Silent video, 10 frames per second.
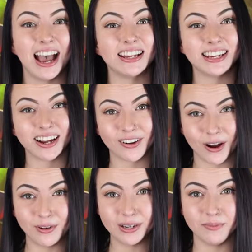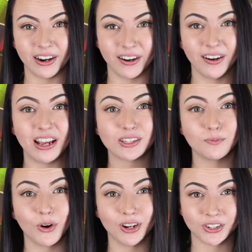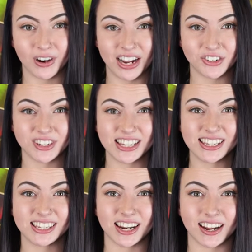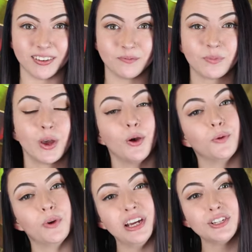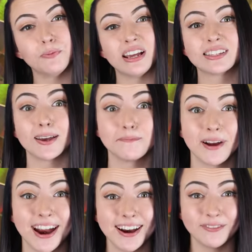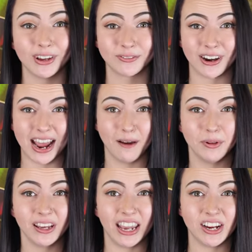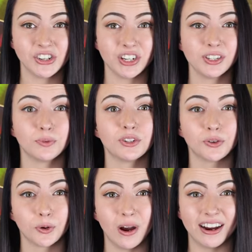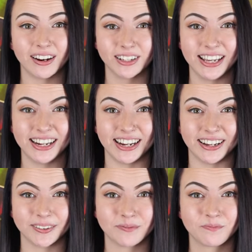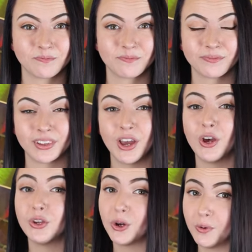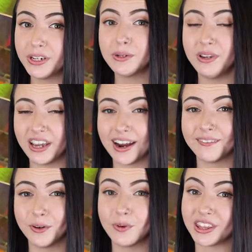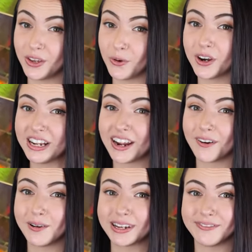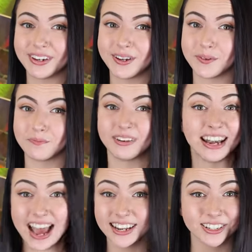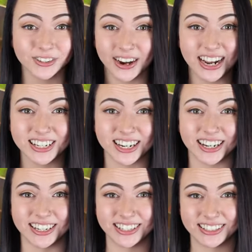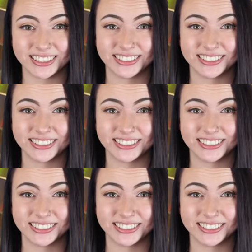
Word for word: A dichroic mirror is more scratch resistant, which makes it perfect for applications which require cleaning. You'll want to be careful with your dichroic film not to scratch it.